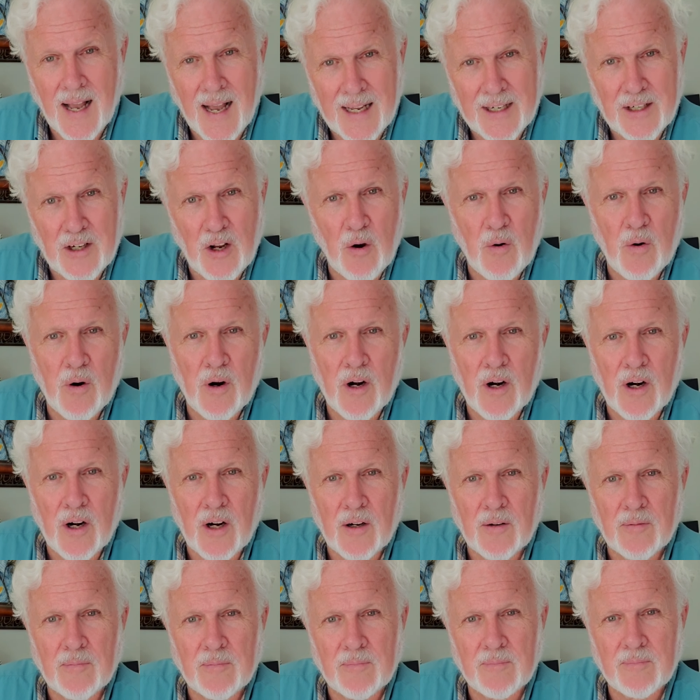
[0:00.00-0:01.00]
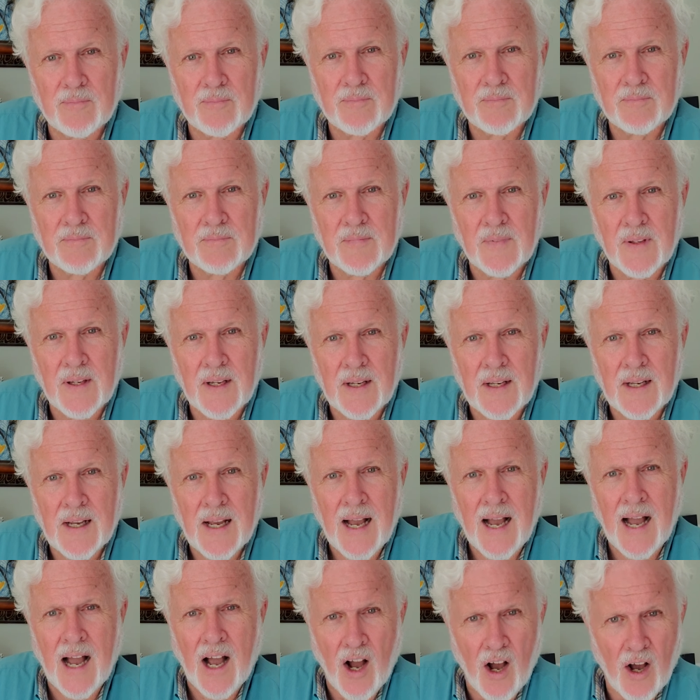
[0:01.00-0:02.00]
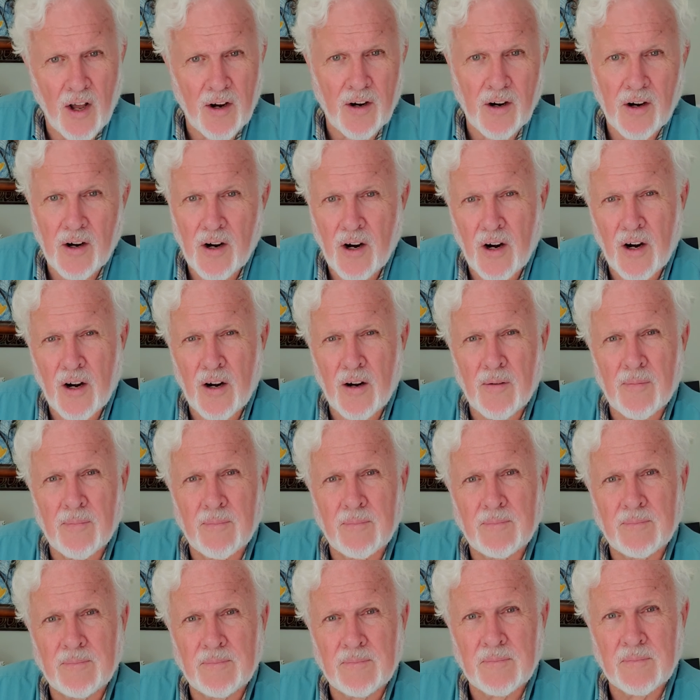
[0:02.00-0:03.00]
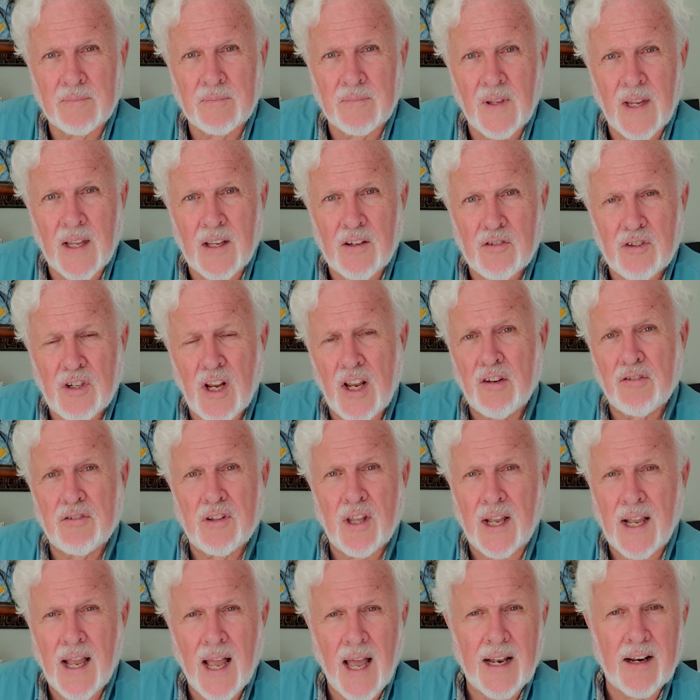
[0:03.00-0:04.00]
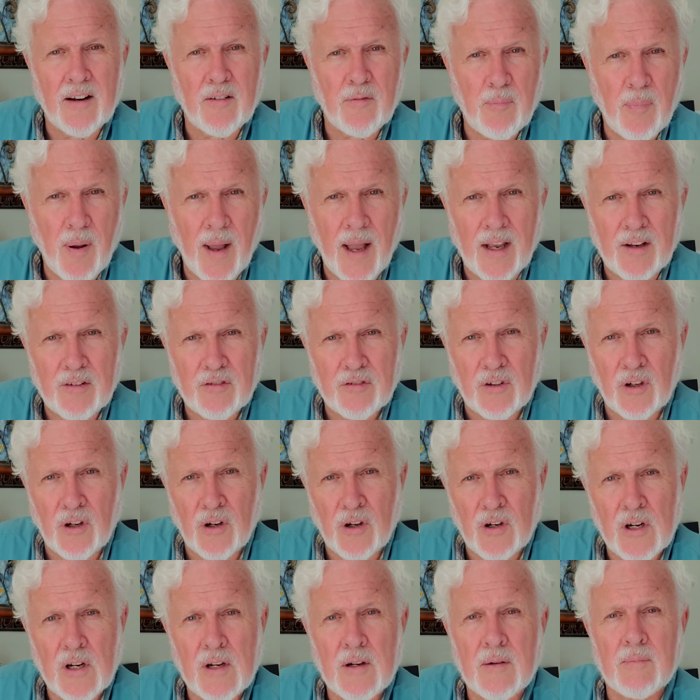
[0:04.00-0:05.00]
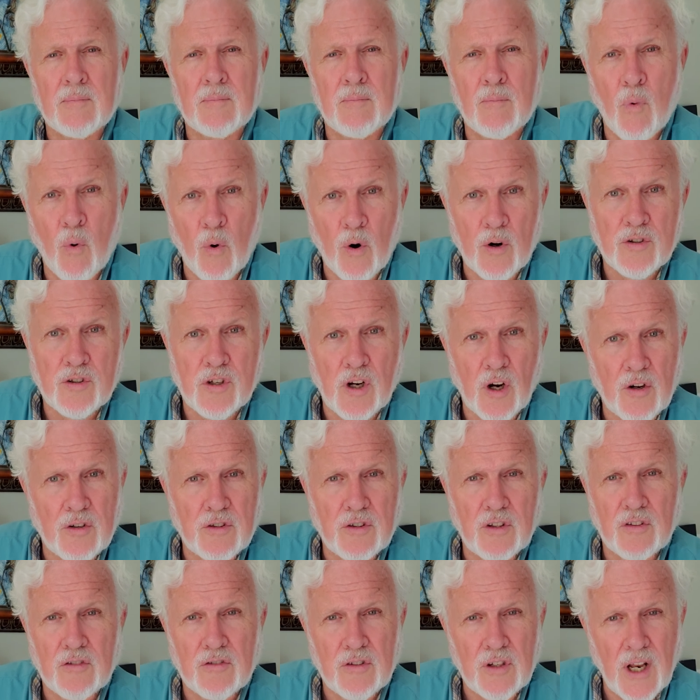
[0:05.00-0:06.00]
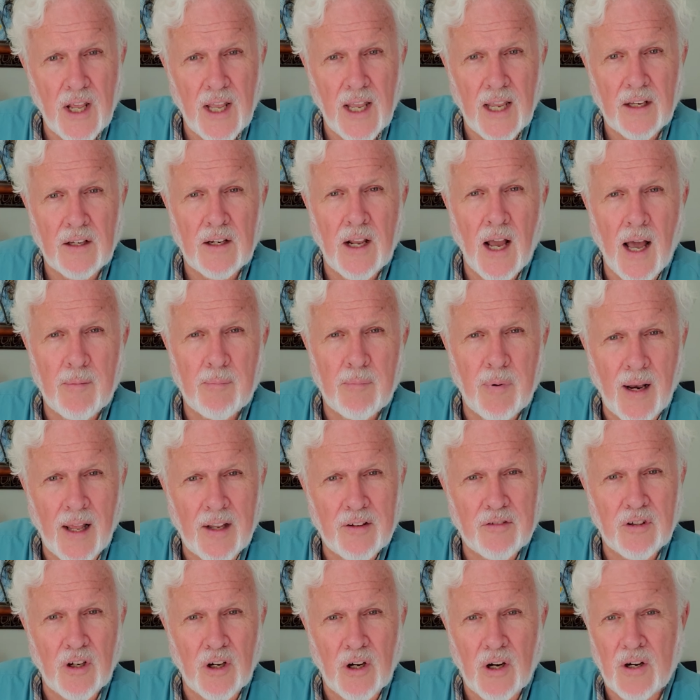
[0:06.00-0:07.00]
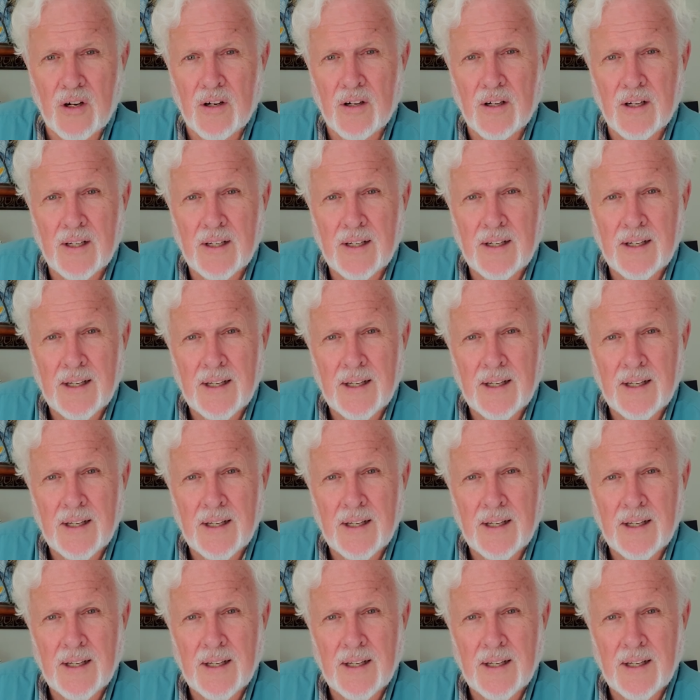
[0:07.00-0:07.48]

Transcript: I know her. I honor her. She's the kind of pastor more churches need. God bless her.